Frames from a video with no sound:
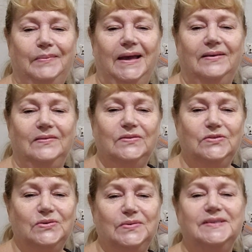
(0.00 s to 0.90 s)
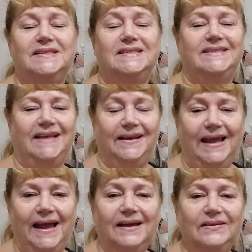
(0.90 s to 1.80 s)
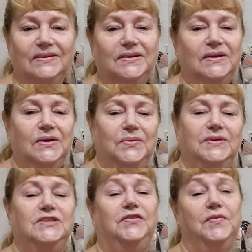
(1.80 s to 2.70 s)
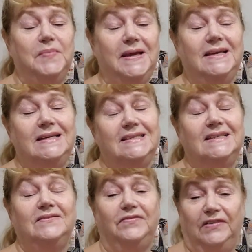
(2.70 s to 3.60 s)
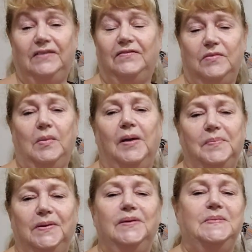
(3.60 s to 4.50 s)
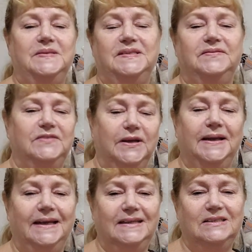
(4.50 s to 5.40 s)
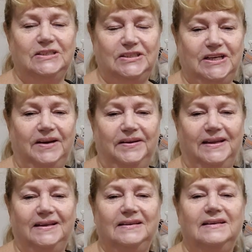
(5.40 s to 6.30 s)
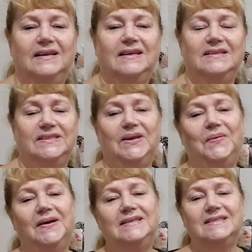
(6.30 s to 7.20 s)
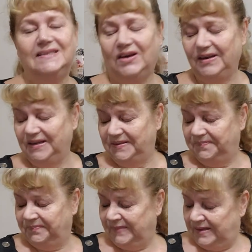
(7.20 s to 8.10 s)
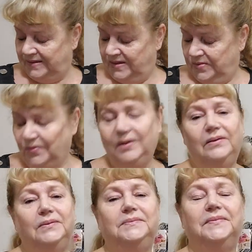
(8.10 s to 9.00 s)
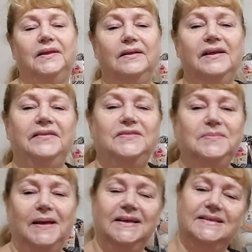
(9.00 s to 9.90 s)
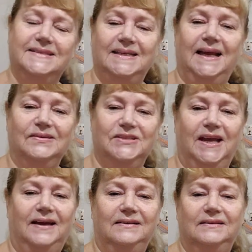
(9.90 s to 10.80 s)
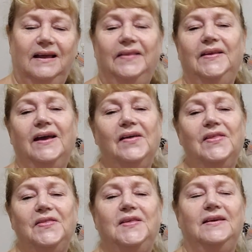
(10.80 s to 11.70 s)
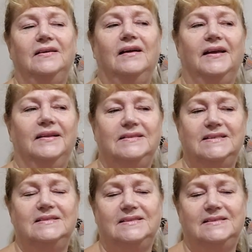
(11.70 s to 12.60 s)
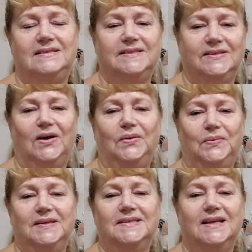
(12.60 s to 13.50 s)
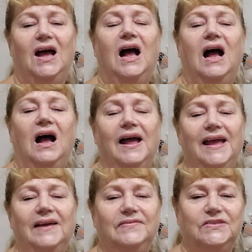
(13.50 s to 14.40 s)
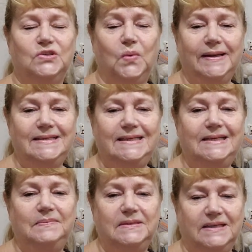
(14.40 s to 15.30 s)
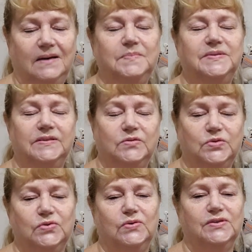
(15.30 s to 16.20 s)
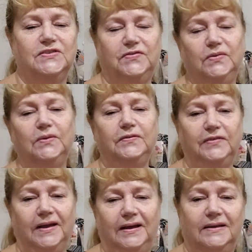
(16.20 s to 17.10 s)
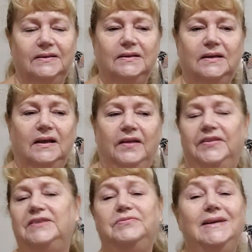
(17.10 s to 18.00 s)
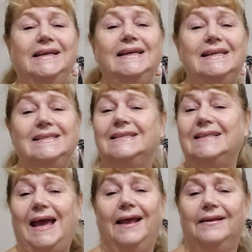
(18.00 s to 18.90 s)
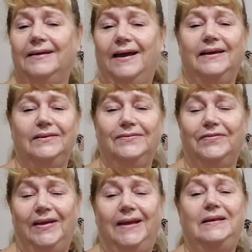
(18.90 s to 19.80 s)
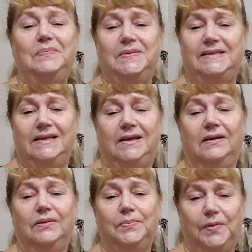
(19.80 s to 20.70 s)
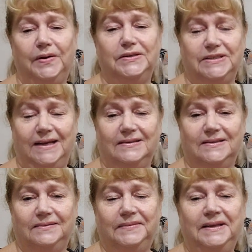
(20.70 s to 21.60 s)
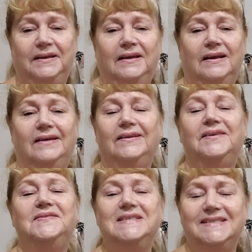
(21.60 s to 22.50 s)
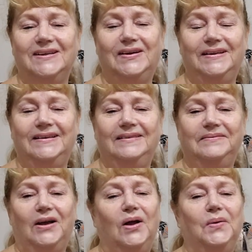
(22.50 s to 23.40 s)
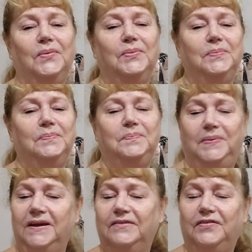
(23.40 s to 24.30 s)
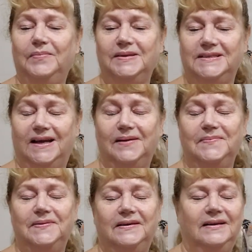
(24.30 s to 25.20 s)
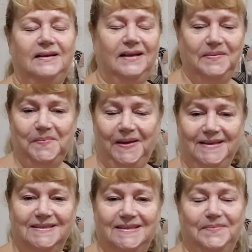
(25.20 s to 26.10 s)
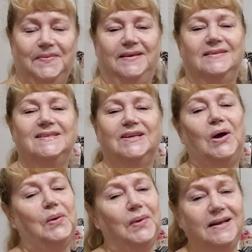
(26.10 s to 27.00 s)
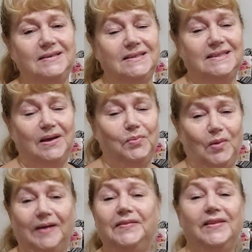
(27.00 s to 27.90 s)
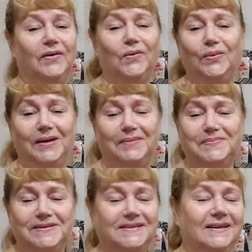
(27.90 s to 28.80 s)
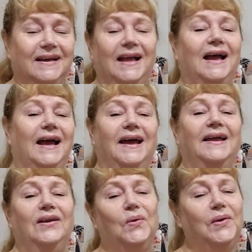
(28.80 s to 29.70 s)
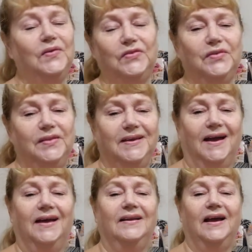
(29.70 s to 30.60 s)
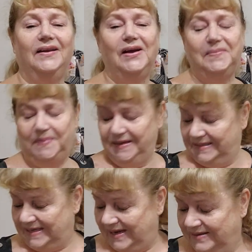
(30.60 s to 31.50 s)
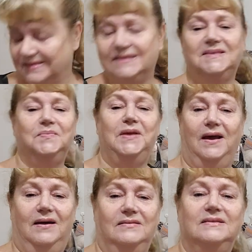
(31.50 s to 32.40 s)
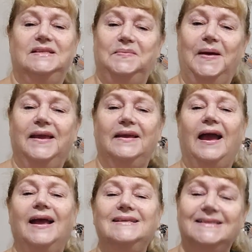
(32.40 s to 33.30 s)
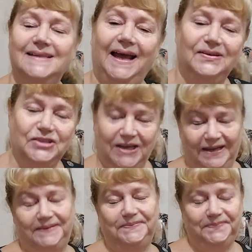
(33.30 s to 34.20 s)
out in the draw was a sun hat, which for me isn't fit for my purpose of donating to charity. So I decided, well, I'll have to make a slouch hat. And the other thing I did decide was I have 20 tubs and drawers full of yarn that really isn't allocated for any particular project. And I've decided I will pick from a tub and make something. So I went to tub one, they're all numbered, and I went through the yarn and I picked out some yarn to make a slouch hat.